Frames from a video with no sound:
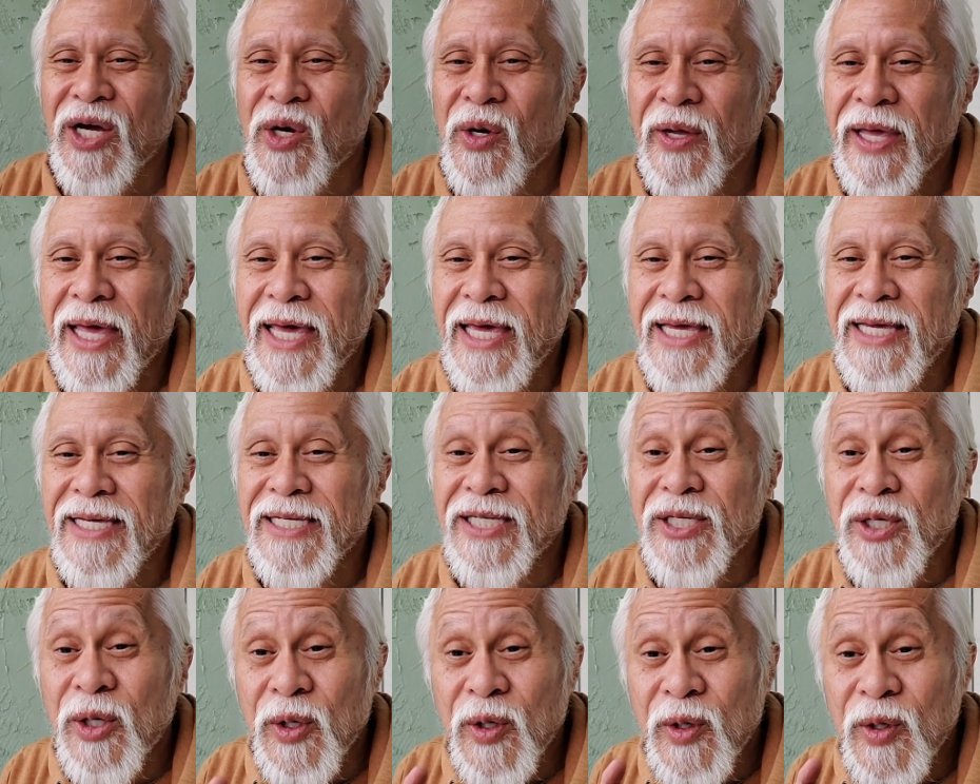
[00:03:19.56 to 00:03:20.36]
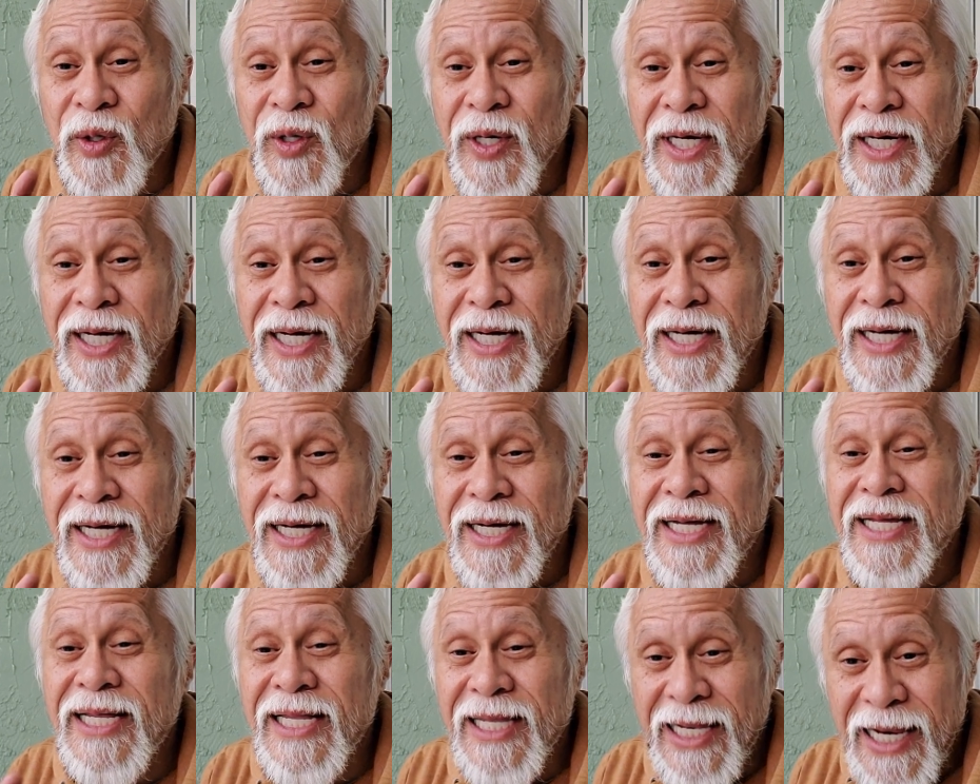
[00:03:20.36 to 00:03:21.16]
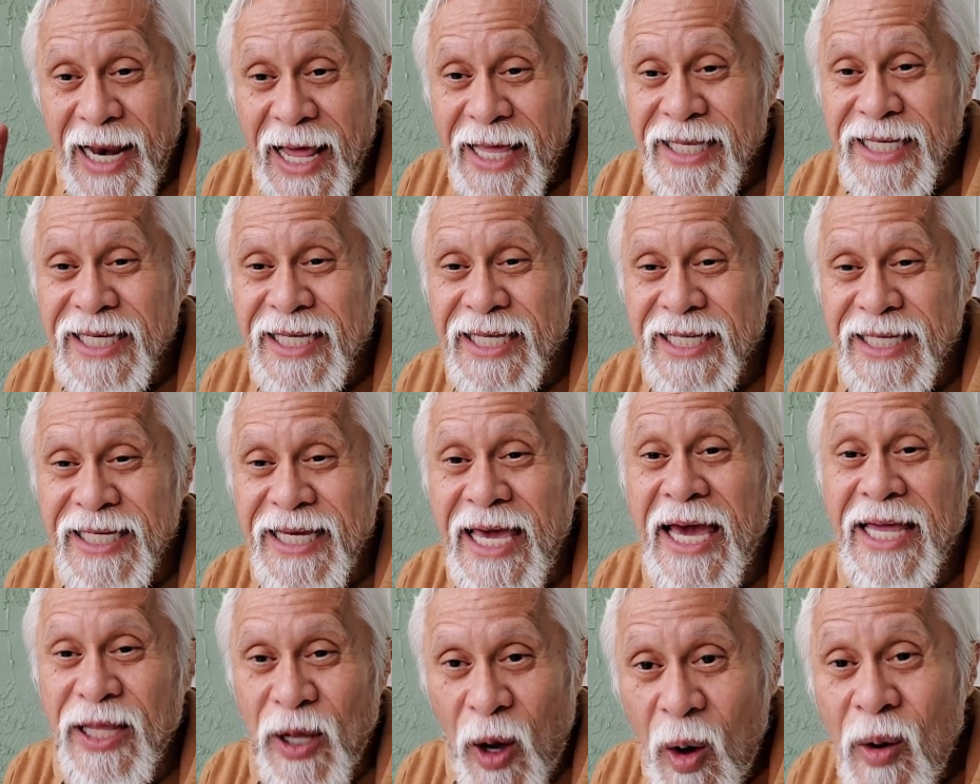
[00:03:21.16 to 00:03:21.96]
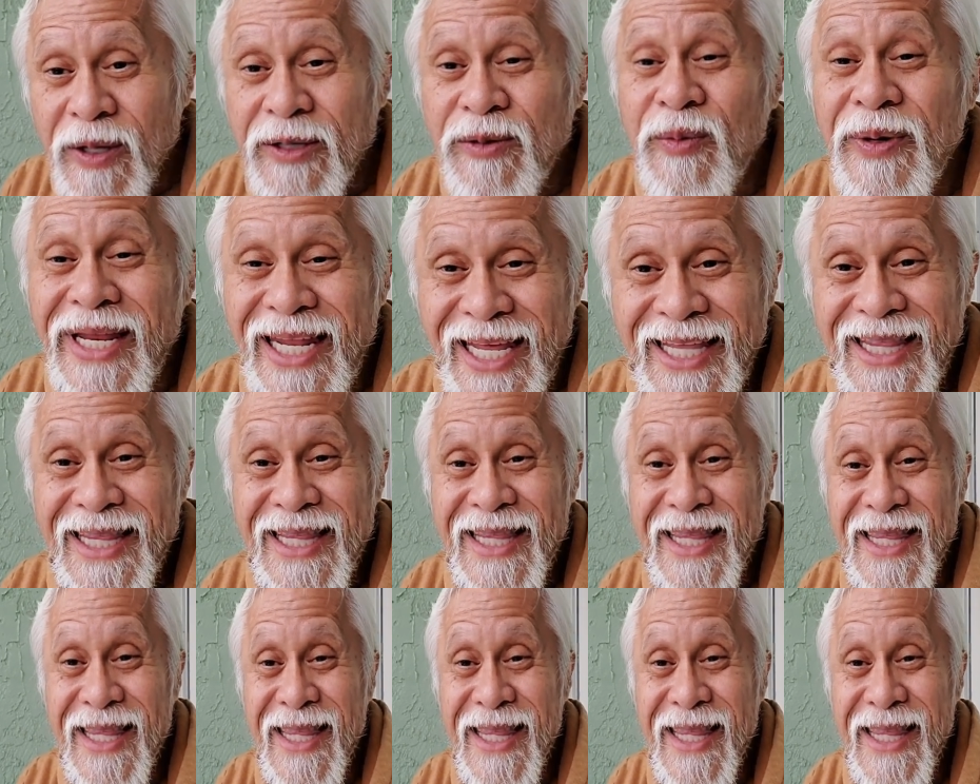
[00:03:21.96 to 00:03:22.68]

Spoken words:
Okay, so let's get on with it.